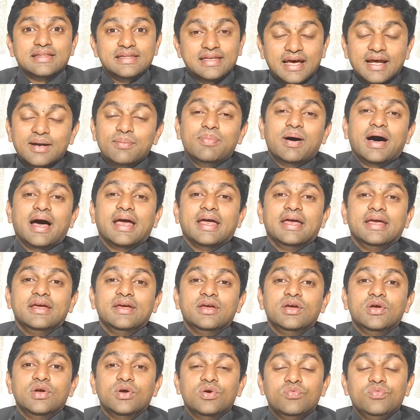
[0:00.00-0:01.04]
Thereby,
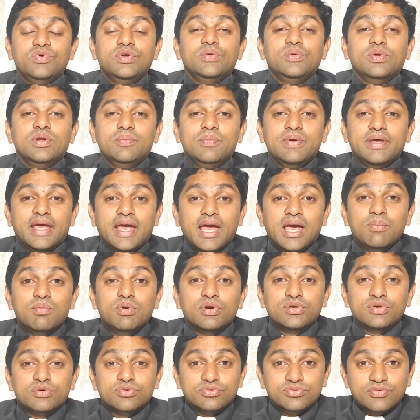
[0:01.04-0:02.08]
we will be
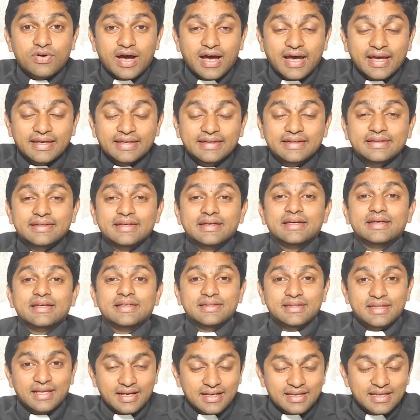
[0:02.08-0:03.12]
able to find
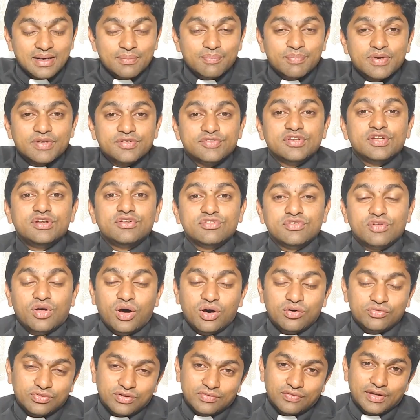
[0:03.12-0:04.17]
the real presence
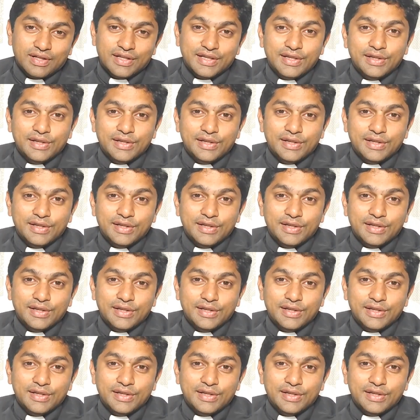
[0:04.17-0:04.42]
of our